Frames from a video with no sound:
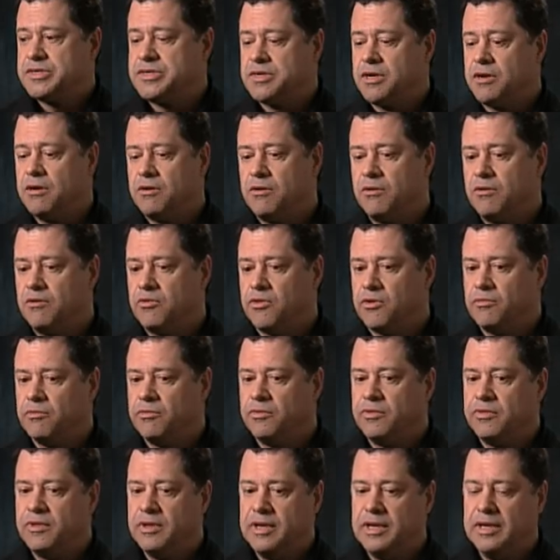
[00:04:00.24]
So
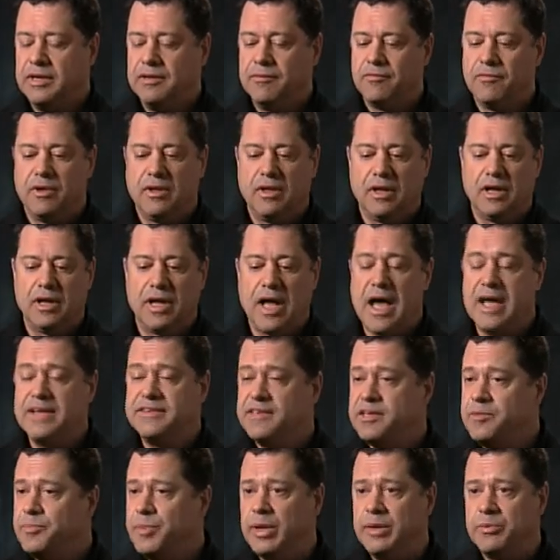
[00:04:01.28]
the
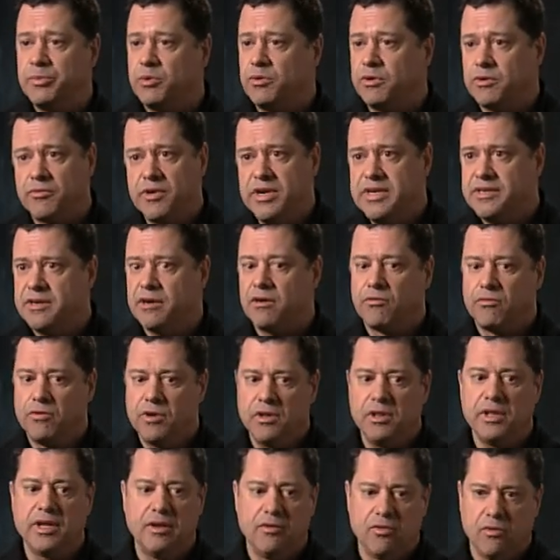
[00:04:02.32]
IT people in retail are
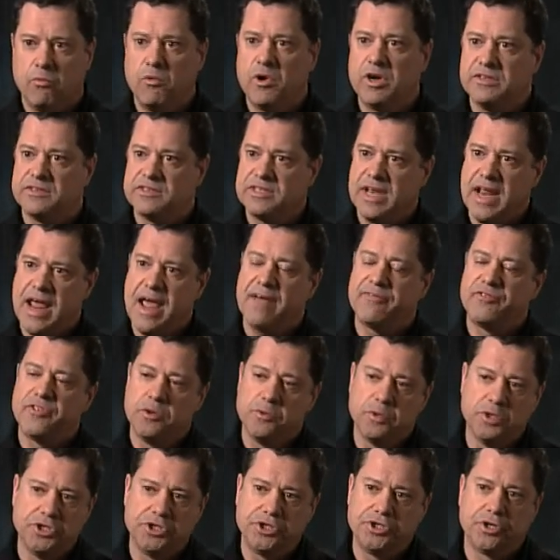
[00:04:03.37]
really the ones that have
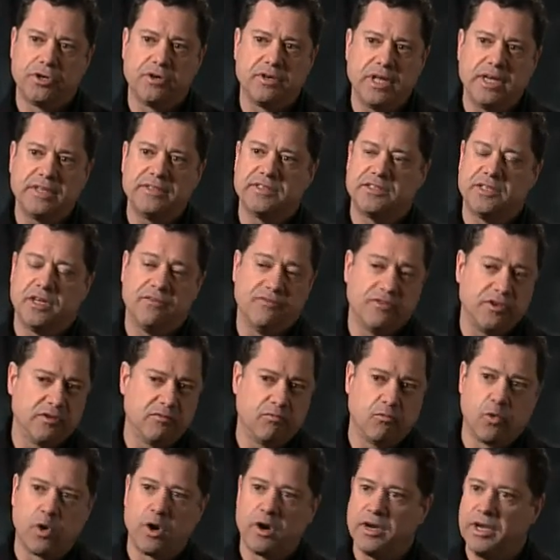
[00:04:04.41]
to ensure that stuff is
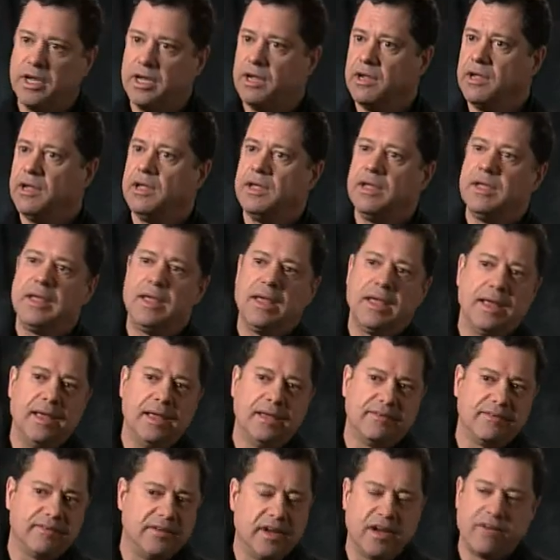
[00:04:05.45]
working,
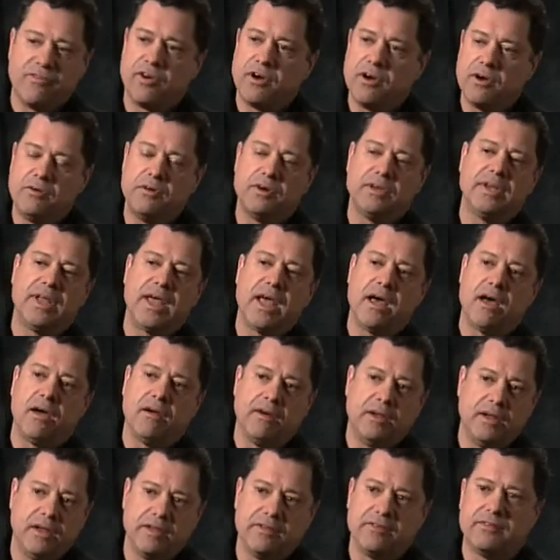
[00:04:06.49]
it's never going
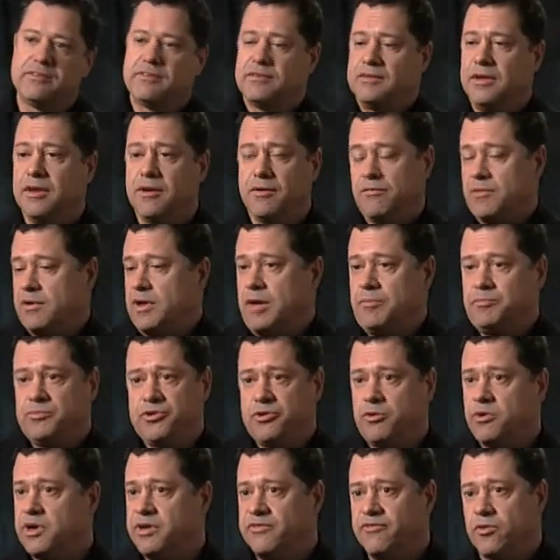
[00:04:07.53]
down, it's up
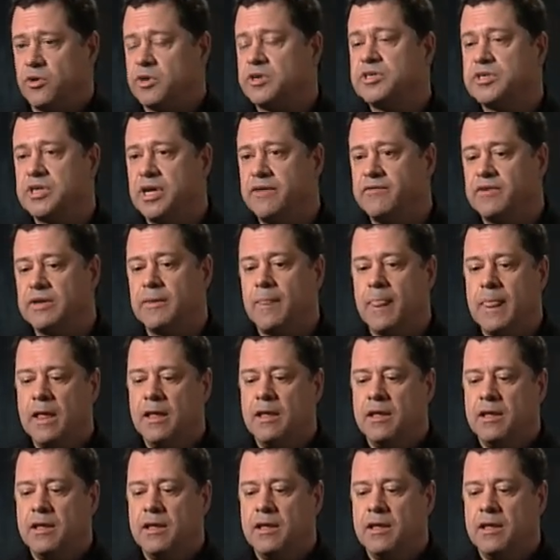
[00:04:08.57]
24/7.